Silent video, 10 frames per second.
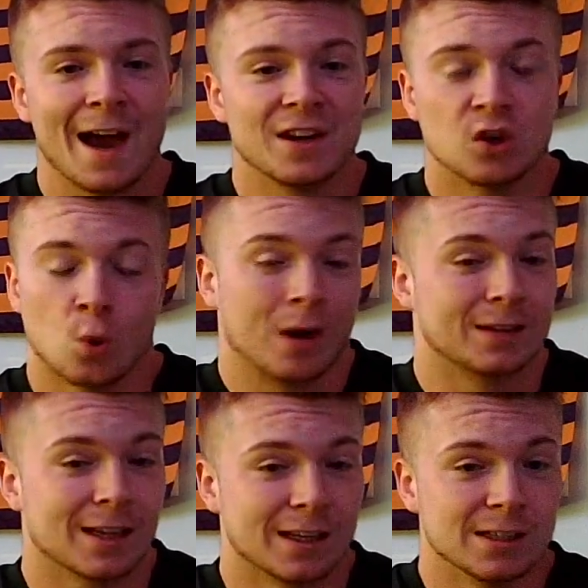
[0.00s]
Do I
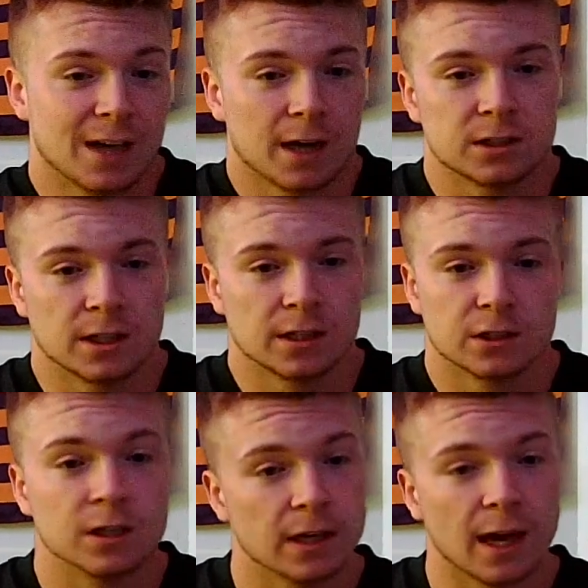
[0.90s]
think he's actually
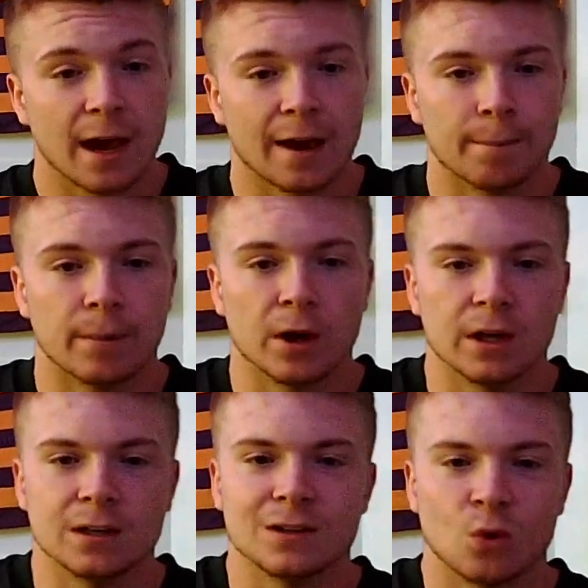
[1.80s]
injured? Yeah.
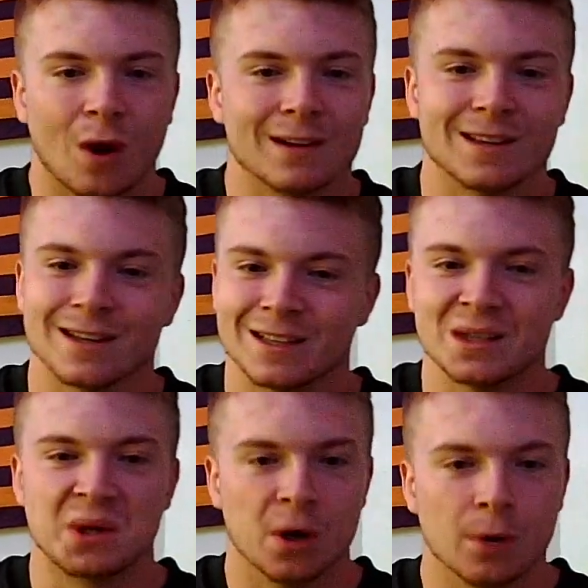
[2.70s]
But do I think he
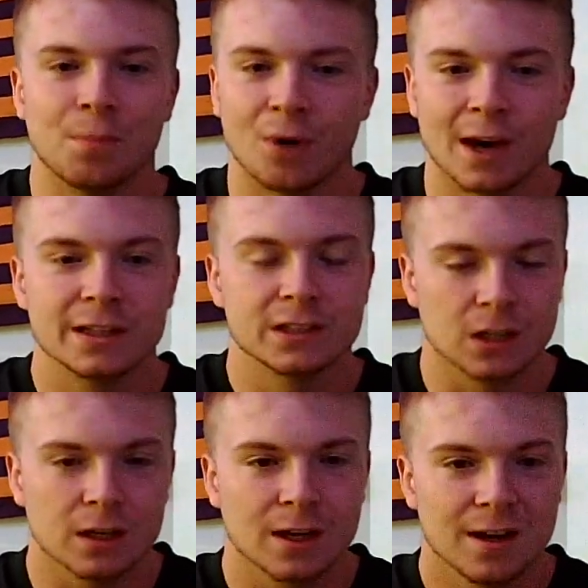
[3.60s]
could play
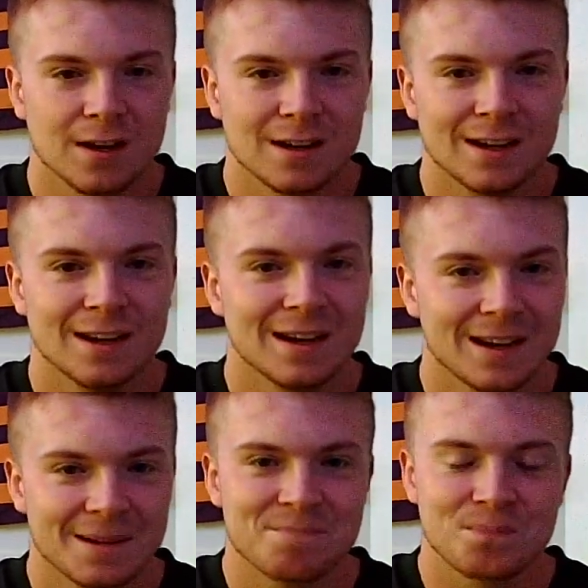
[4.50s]
Sunday?
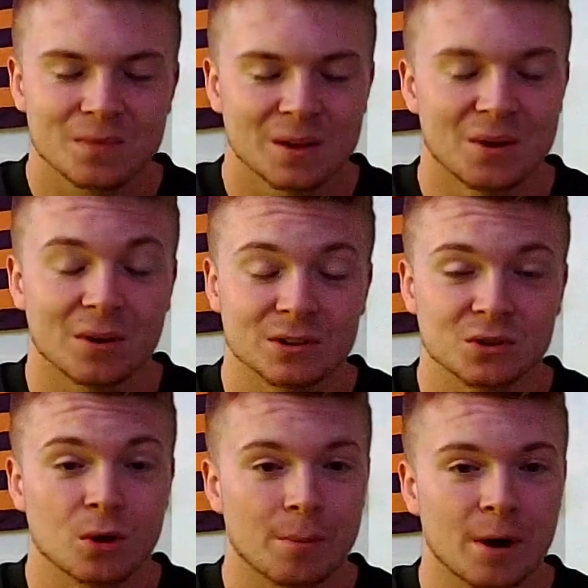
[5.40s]
You know, there's a
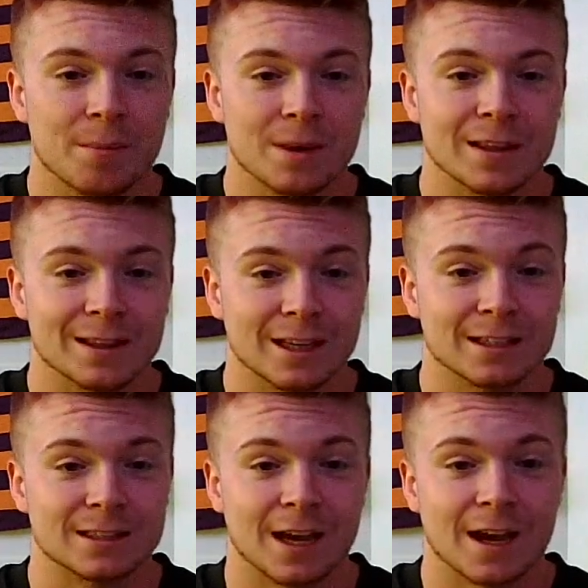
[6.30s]
little bit of me that thinks
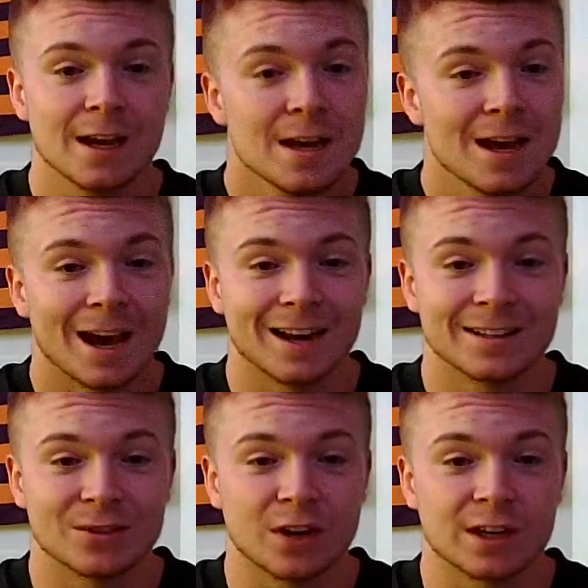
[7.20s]
that. And I think
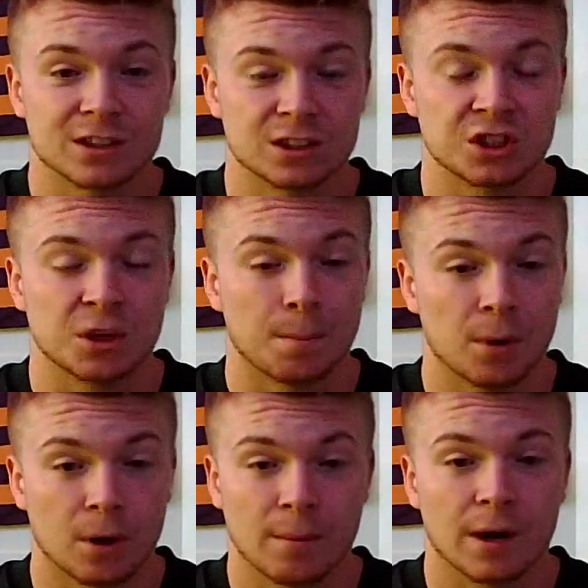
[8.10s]
the Vikings are just going to put
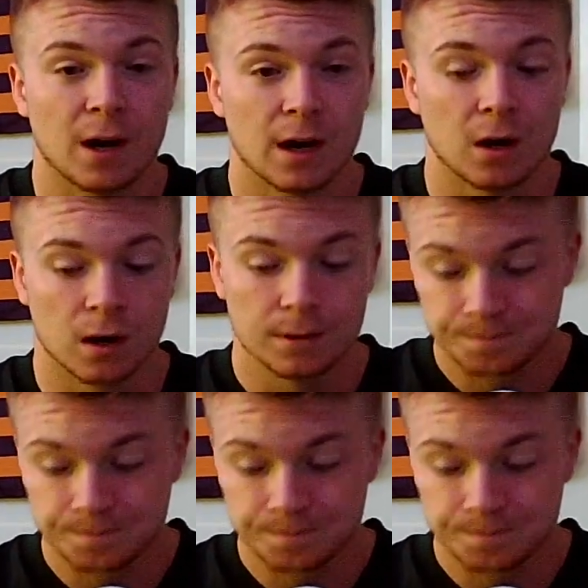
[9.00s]
him on IR,